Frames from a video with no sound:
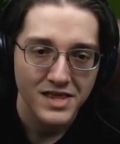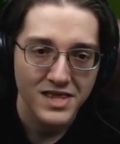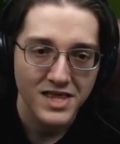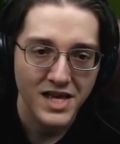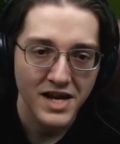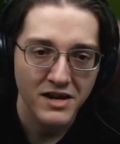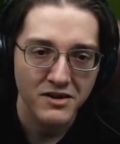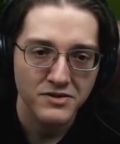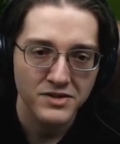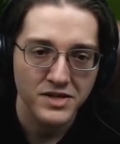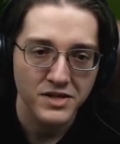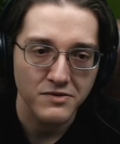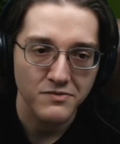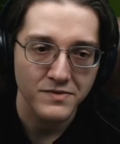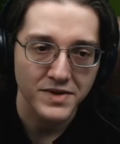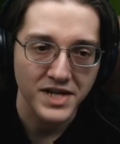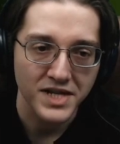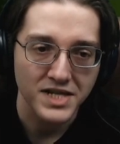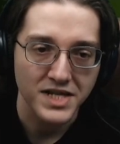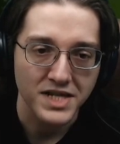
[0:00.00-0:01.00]
There's a
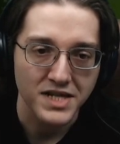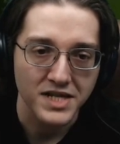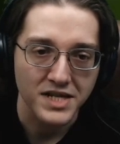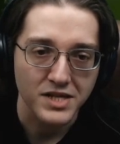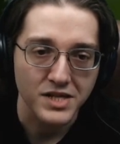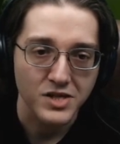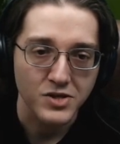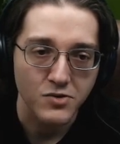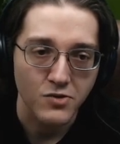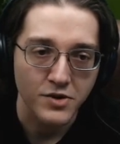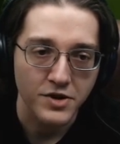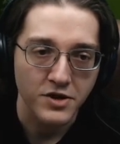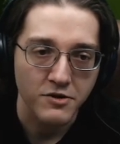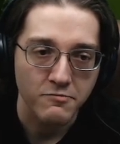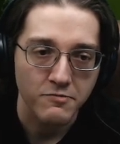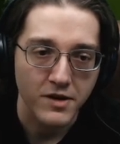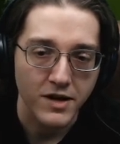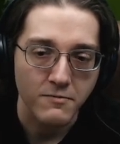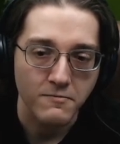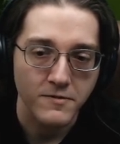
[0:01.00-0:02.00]
reason to store your
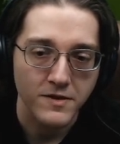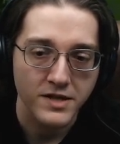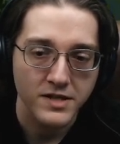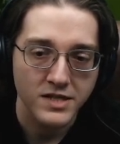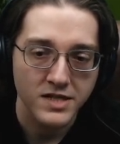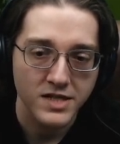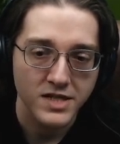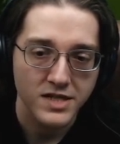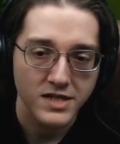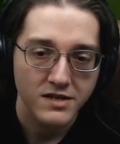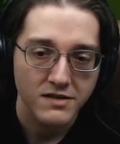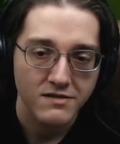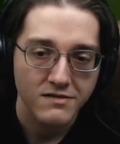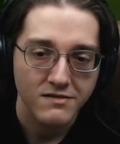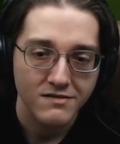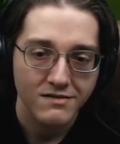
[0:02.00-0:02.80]
pumpkins!